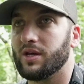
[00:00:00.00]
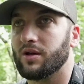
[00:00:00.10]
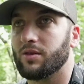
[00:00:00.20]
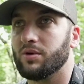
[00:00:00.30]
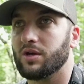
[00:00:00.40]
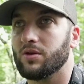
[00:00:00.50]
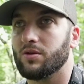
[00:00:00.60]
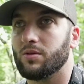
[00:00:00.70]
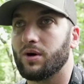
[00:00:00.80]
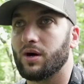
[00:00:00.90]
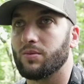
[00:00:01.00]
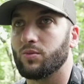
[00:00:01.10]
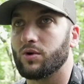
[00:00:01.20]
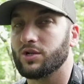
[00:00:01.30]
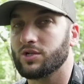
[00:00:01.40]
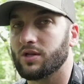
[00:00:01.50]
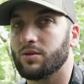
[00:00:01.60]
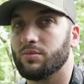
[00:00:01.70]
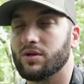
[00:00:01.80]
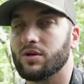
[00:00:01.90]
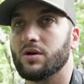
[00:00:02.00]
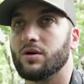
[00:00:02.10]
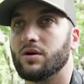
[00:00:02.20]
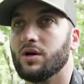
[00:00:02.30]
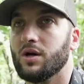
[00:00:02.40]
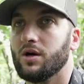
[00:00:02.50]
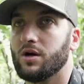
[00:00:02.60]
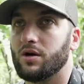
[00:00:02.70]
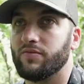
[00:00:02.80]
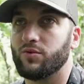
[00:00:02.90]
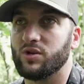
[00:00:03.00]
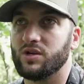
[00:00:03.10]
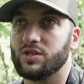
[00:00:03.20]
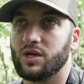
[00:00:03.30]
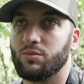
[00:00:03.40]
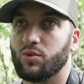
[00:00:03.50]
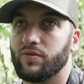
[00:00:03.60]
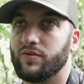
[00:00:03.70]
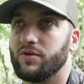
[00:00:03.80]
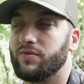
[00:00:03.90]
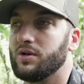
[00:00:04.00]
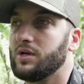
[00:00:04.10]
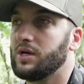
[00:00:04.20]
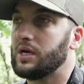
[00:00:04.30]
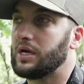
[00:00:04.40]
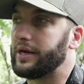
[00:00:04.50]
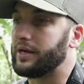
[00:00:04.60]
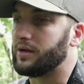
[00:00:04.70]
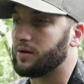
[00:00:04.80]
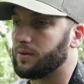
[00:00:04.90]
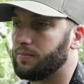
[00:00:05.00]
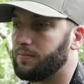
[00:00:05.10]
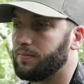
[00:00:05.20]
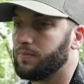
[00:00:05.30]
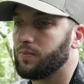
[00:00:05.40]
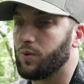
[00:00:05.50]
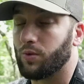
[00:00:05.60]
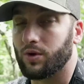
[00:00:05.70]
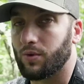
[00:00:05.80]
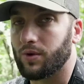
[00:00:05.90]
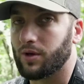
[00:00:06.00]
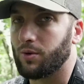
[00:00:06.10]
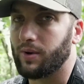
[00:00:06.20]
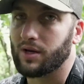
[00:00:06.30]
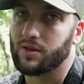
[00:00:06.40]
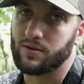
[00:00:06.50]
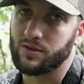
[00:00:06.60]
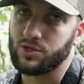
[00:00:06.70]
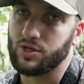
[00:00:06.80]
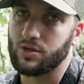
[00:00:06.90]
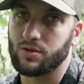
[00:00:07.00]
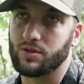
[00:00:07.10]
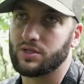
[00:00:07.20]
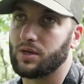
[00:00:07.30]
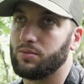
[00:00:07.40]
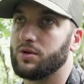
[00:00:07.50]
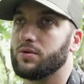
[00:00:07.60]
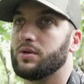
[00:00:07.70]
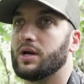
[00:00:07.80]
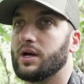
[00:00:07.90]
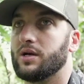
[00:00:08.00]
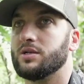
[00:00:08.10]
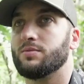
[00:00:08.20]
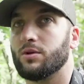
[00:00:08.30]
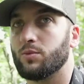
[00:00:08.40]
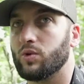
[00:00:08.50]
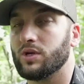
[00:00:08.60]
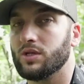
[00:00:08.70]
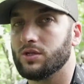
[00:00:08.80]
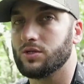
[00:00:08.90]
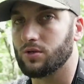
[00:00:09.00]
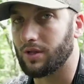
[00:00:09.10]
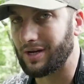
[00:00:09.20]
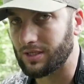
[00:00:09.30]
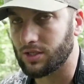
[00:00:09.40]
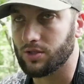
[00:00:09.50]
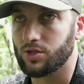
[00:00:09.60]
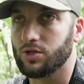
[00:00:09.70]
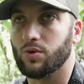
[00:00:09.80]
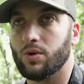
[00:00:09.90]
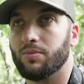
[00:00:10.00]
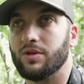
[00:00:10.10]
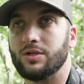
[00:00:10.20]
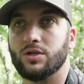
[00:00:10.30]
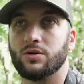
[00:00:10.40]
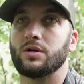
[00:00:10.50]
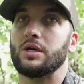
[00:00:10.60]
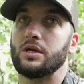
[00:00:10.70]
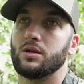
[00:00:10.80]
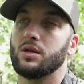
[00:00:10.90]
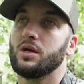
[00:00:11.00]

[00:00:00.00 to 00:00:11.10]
down the big hill in the bottom where I shot the big 140-inch 8-point velvet, and we were going to go back there this year. The same deer that I had as my number one hit lister last year showed up this year again,